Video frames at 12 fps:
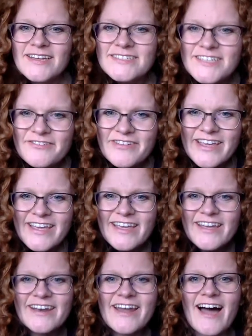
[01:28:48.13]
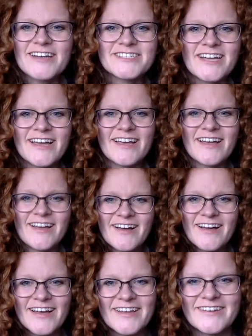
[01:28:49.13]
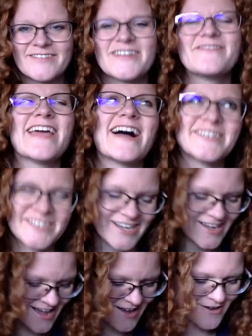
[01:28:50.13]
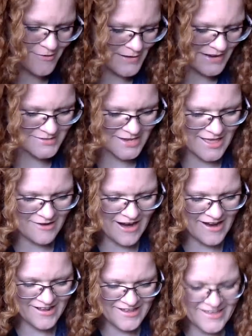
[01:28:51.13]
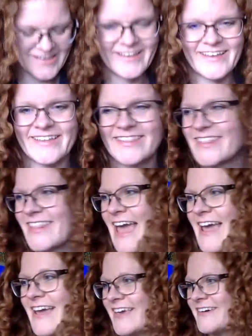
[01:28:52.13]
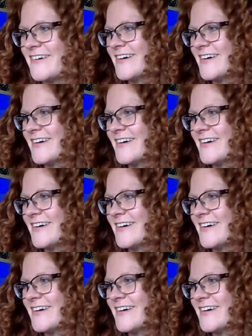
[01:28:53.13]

Divyanasha, Divyansha. I hope I could say that right. Thank you.